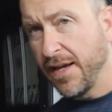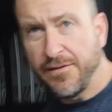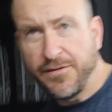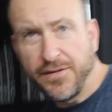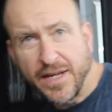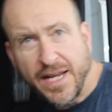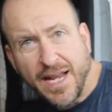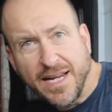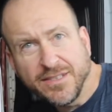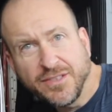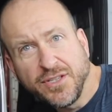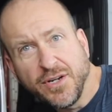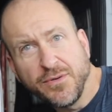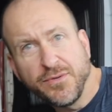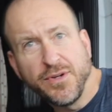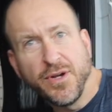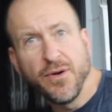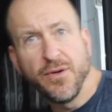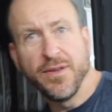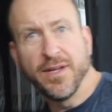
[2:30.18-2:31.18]
If you guys
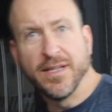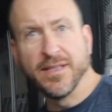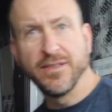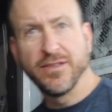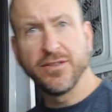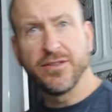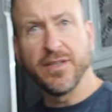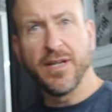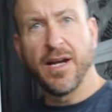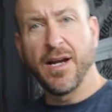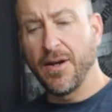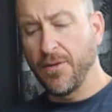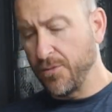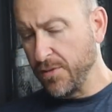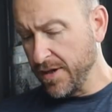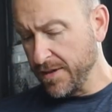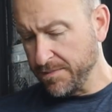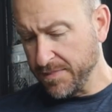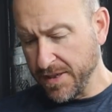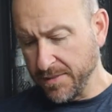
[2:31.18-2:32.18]
don't know this,
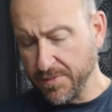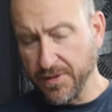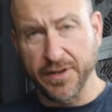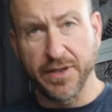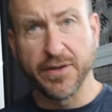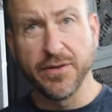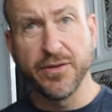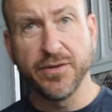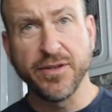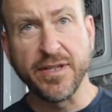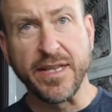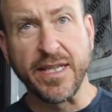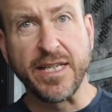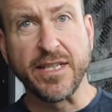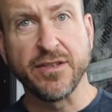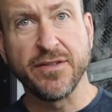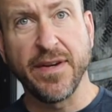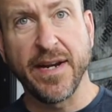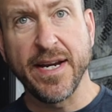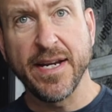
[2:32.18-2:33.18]
what people use in
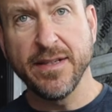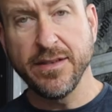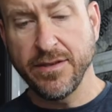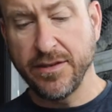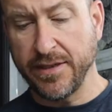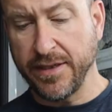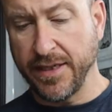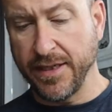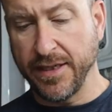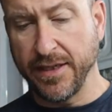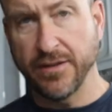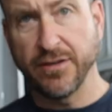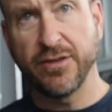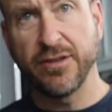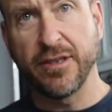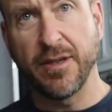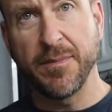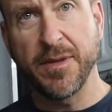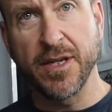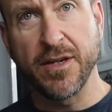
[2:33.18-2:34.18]
these vans is
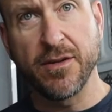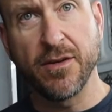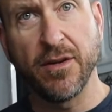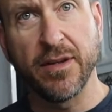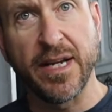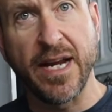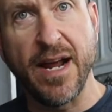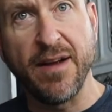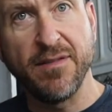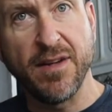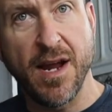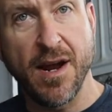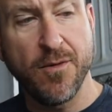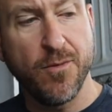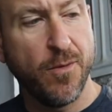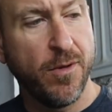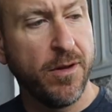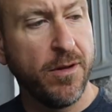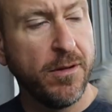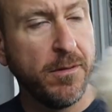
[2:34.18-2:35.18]
something called
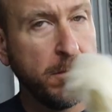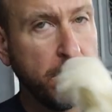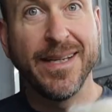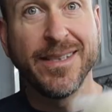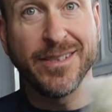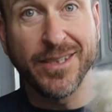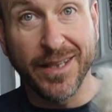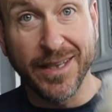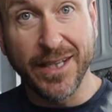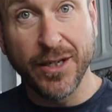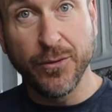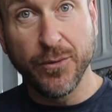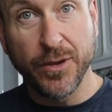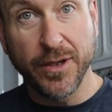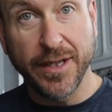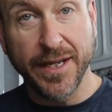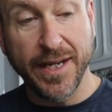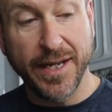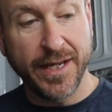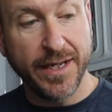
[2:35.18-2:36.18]
Havelock wool. It's
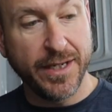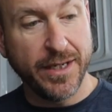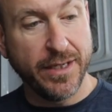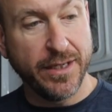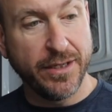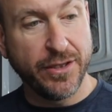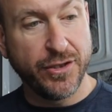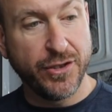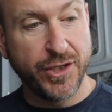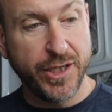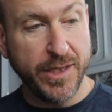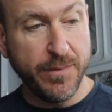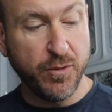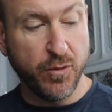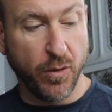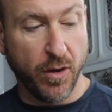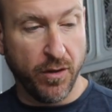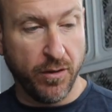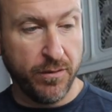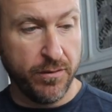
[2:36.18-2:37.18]
literally
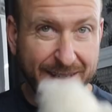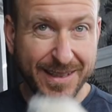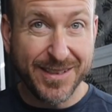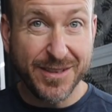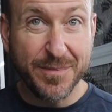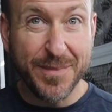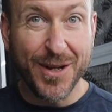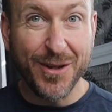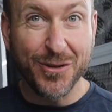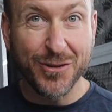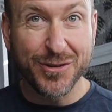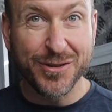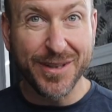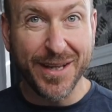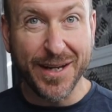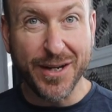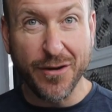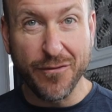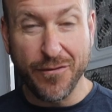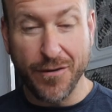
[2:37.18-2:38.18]
sheep's wool. It smells
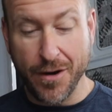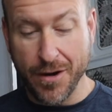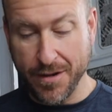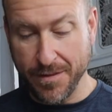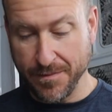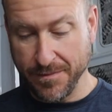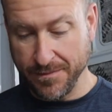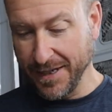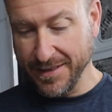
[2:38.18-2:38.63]
like a farm.